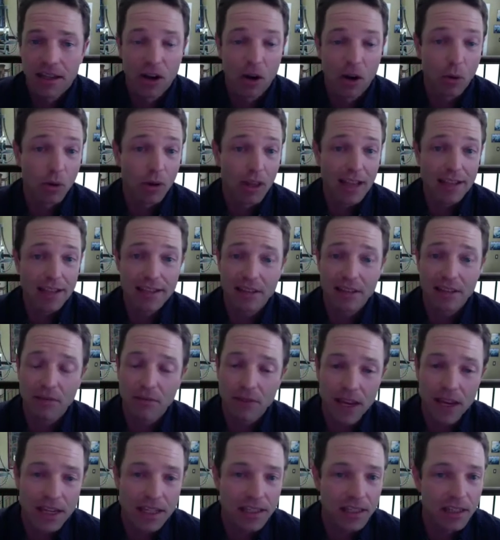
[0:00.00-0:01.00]
less
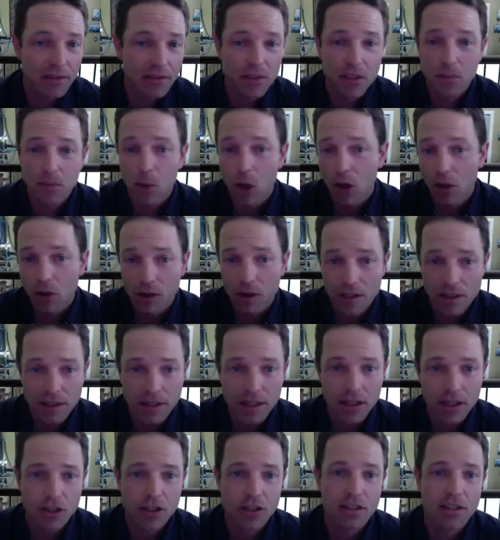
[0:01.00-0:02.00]
invasive, smaller
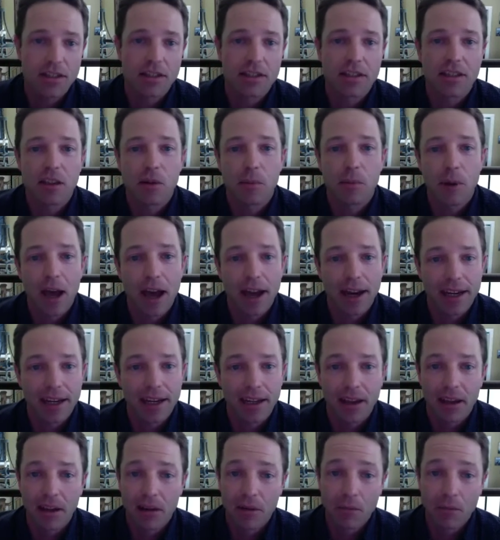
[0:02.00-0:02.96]
incisions into the body,